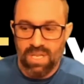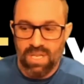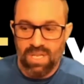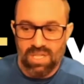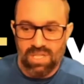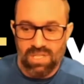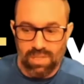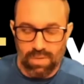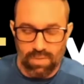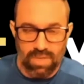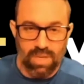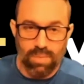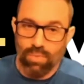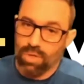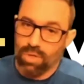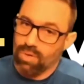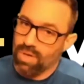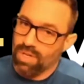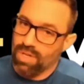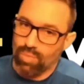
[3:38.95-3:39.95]
Sodium will
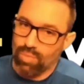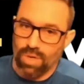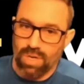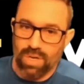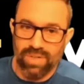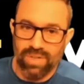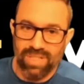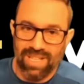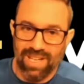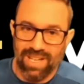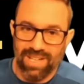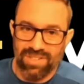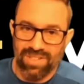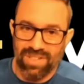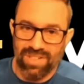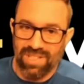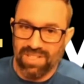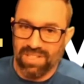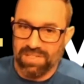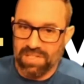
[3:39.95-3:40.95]
cause water retention,
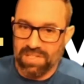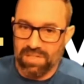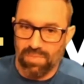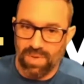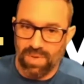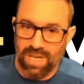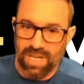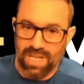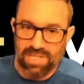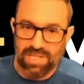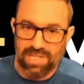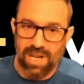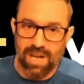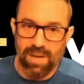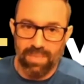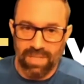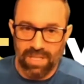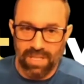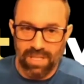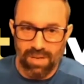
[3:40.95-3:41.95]
and this is why it's
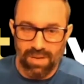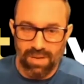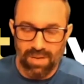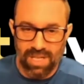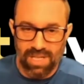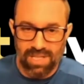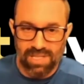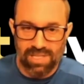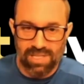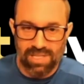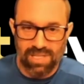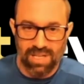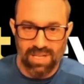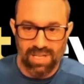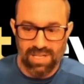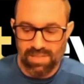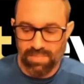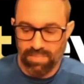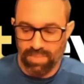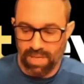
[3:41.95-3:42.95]
commonly known as
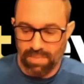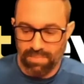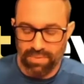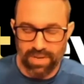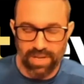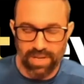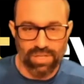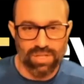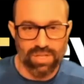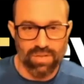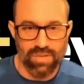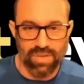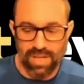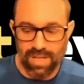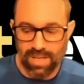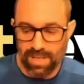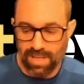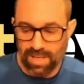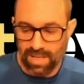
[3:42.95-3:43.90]
blood pressure